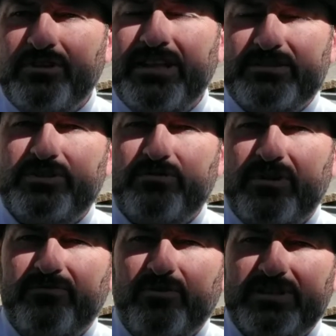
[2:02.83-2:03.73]
that's what you
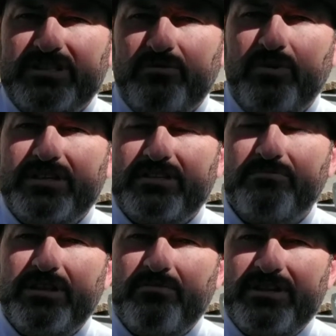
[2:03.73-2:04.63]
want to focus on. What's going to
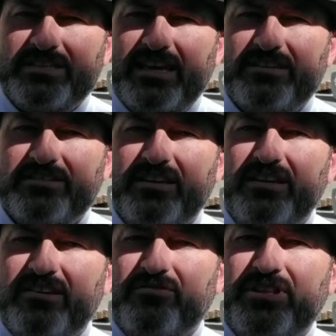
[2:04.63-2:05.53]
be the best case
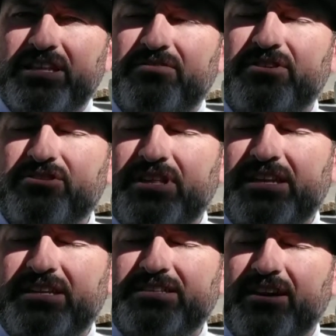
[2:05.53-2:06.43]
for the individual that
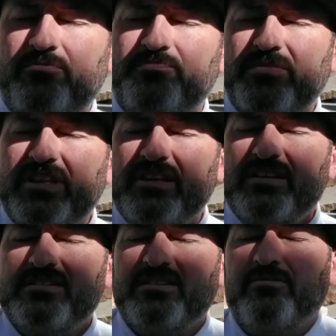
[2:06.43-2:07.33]
needs help?
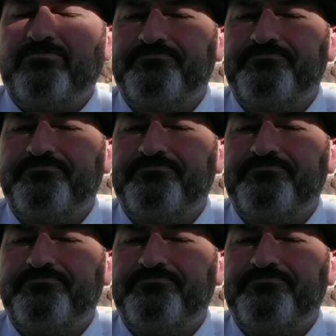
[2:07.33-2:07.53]
So